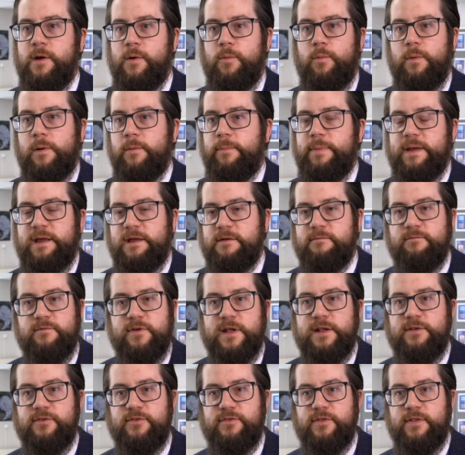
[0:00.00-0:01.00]
will be
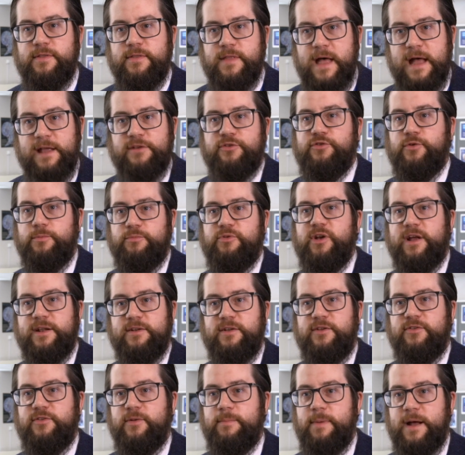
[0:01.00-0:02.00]
convinced that their subject
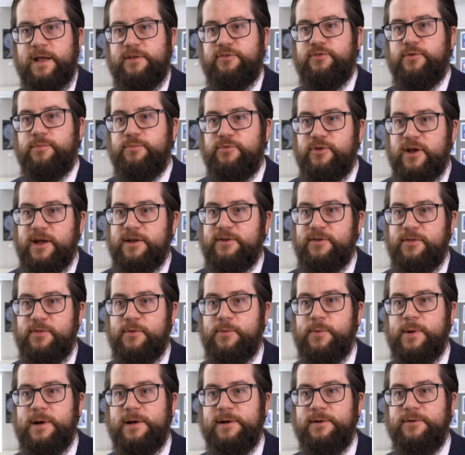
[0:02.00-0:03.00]
is the best subject in the
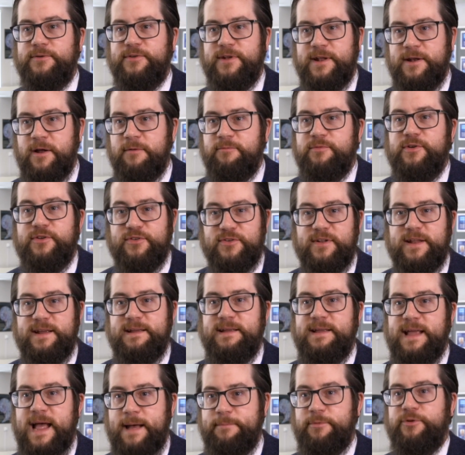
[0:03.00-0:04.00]
world, and obviously
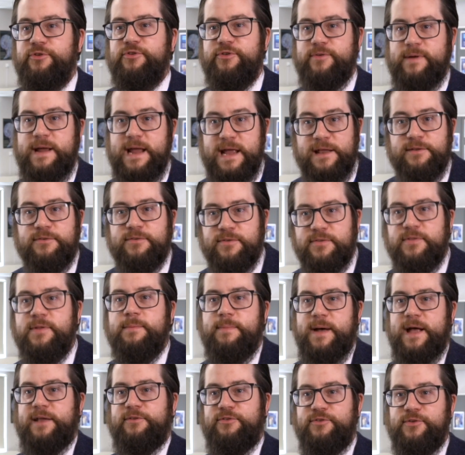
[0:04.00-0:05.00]
chemistry is the
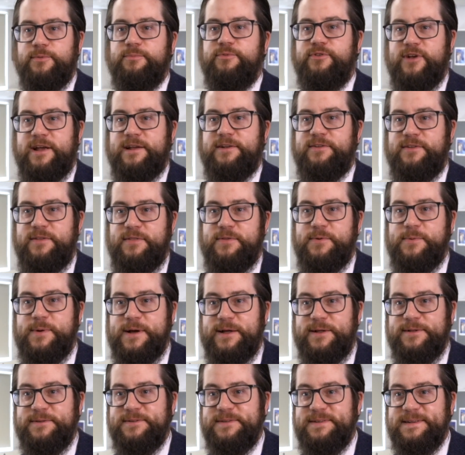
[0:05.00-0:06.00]
best subject in the
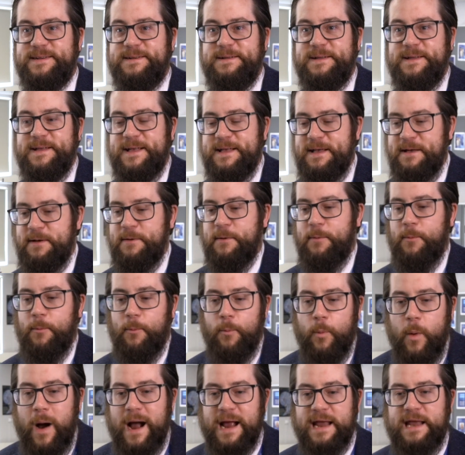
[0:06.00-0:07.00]
world.
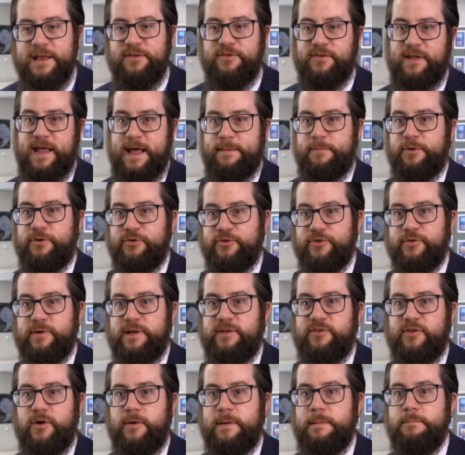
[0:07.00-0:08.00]
Why is chemistry
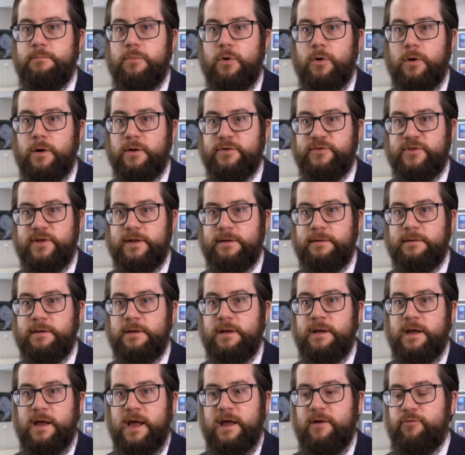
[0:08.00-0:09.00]
so important?
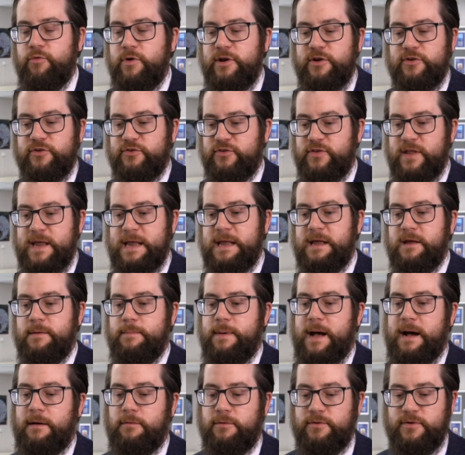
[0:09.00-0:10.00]
If we just think
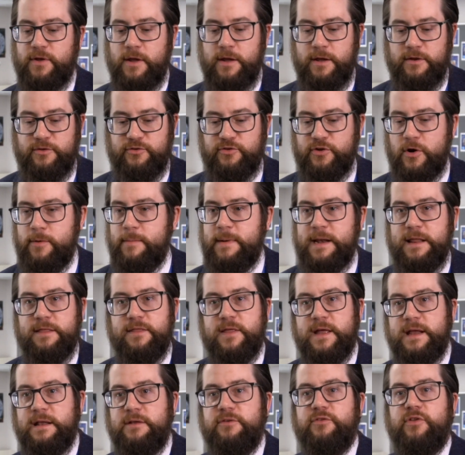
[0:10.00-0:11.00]
about so many
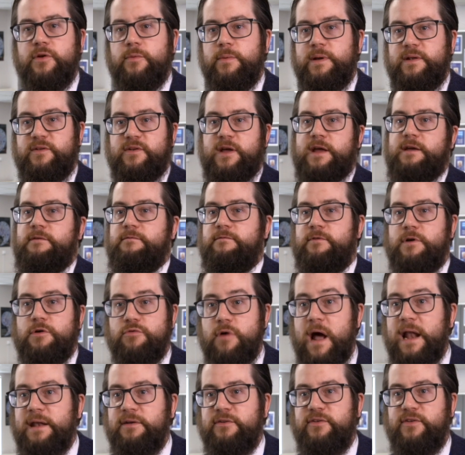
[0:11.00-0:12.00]
things that we take for
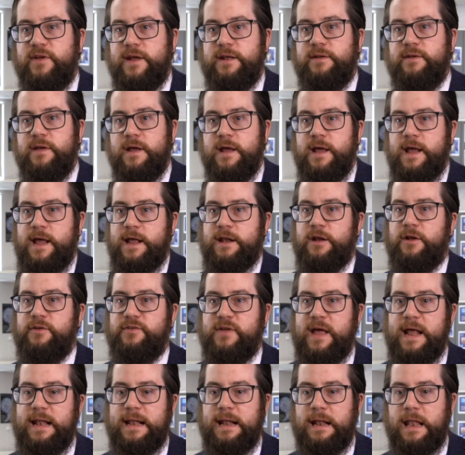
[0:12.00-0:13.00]
granted in our
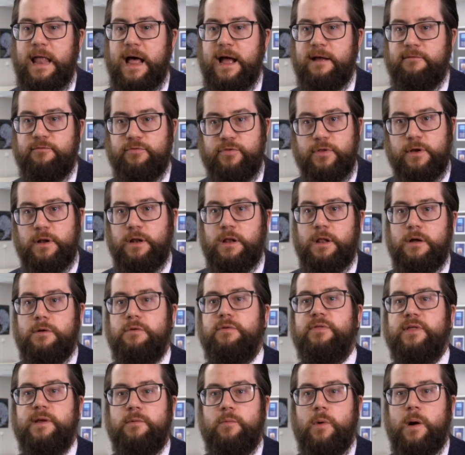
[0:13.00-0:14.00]
daily life, the
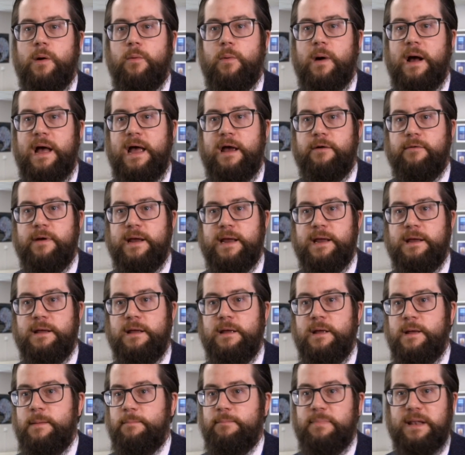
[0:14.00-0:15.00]
clothing we're wearing,
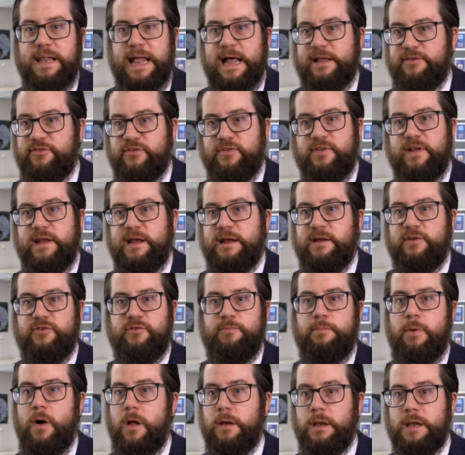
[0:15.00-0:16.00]
plastics,
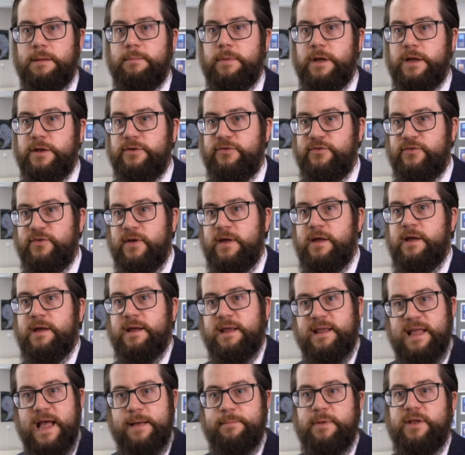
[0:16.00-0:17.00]
polymers,
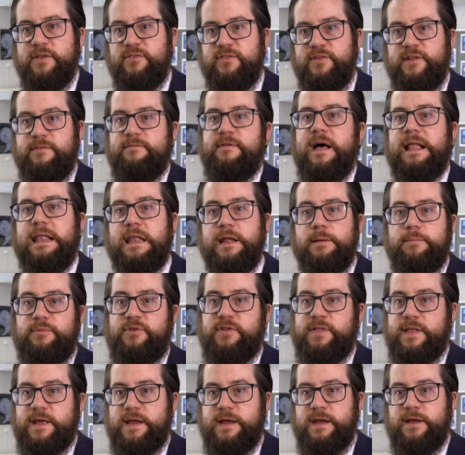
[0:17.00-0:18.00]
chemists developed
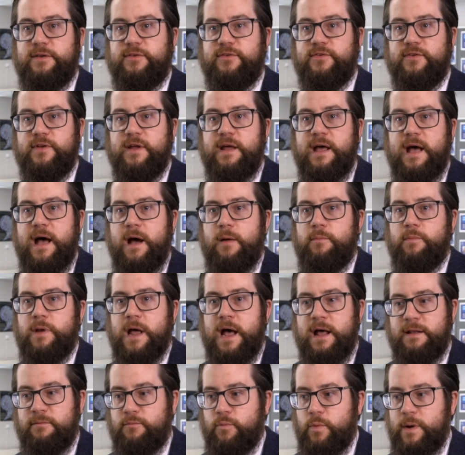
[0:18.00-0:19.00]
these
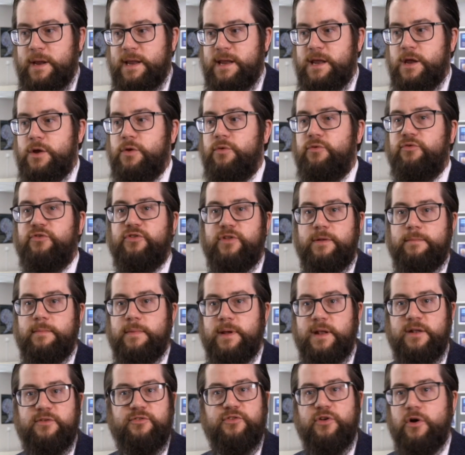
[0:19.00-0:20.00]
and we use them
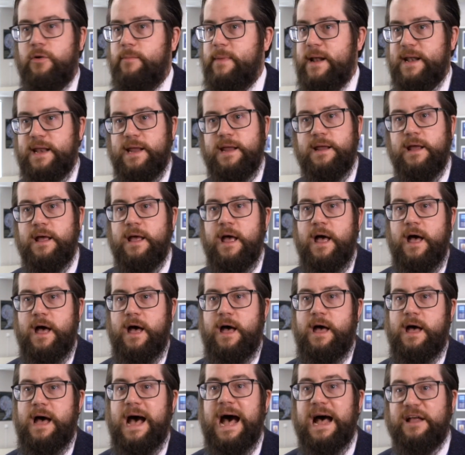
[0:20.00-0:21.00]
in so many
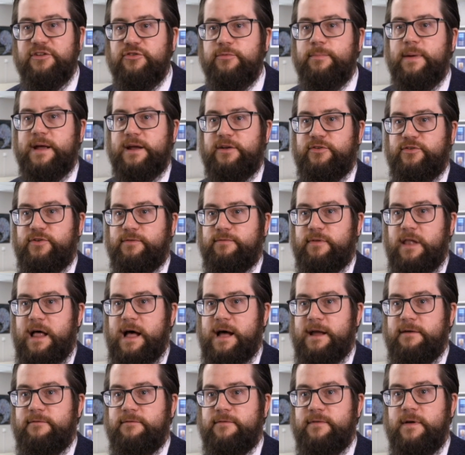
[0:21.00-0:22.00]
aspects of
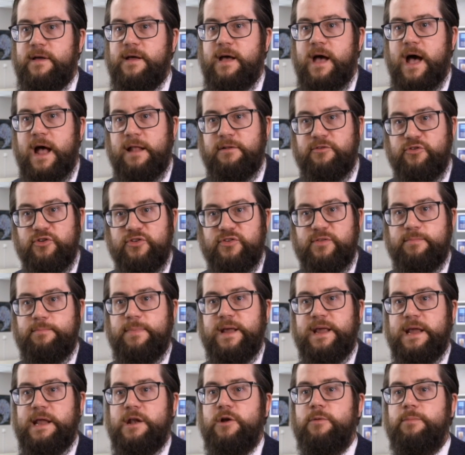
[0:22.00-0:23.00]
life. And just
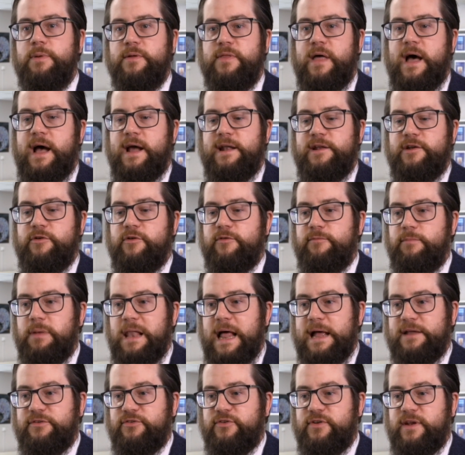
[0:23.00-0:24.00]
picking up on that idea of
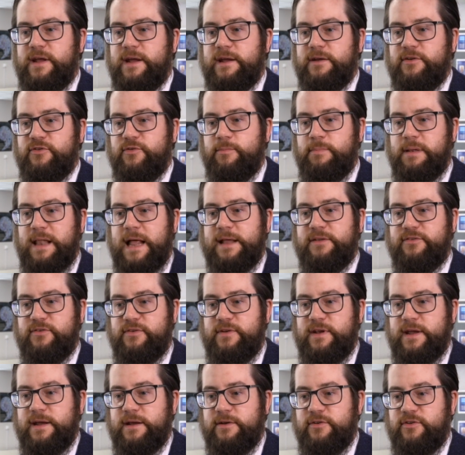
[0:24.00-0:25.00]

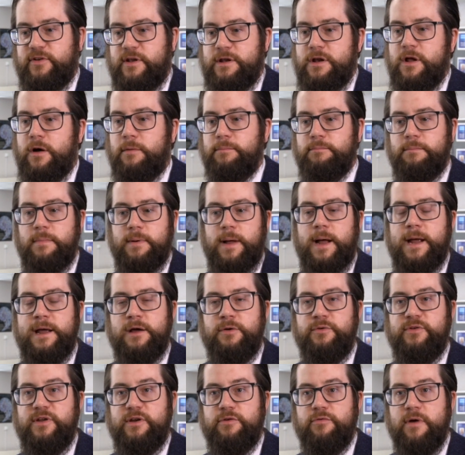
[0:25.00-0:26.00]
plastics are
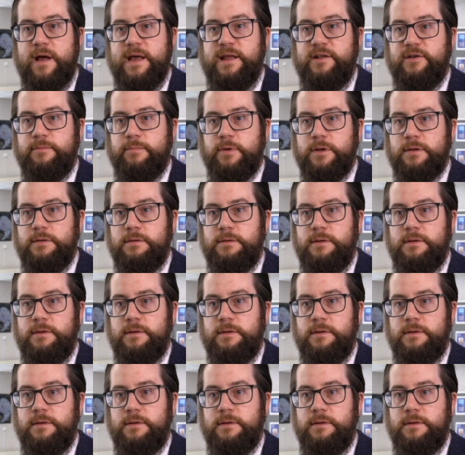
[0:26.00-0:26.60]
non-biodegradable.